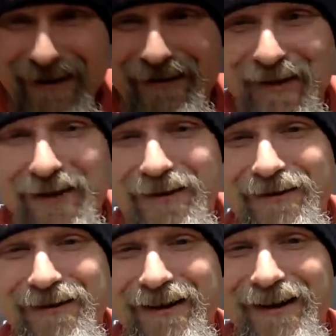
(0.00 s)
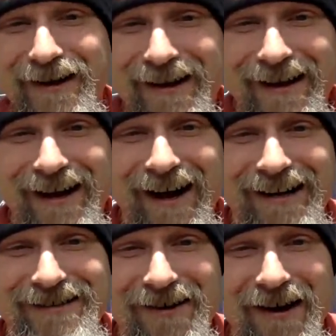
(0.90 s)
Dude,
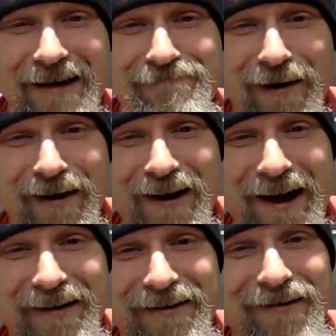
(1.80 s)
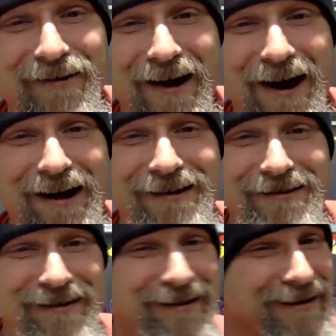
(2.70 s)
I saw that burnout in the garage.
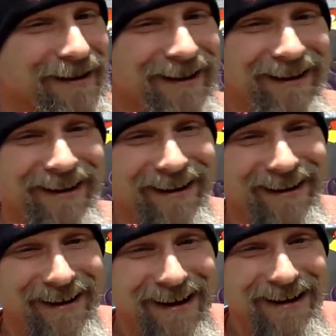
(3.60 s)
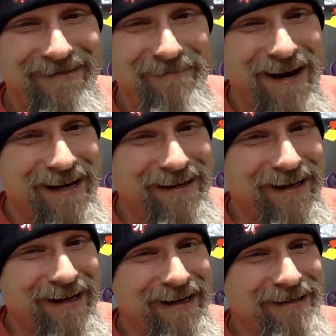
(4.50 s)
You're making
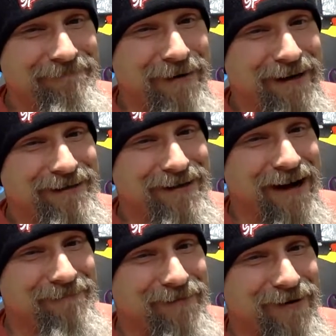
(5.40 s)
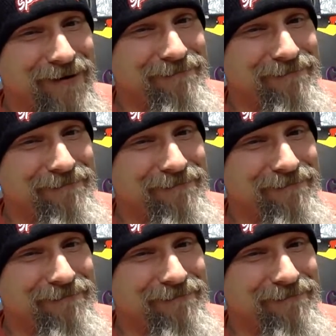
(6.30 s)
Dee Dee's Speed Shop really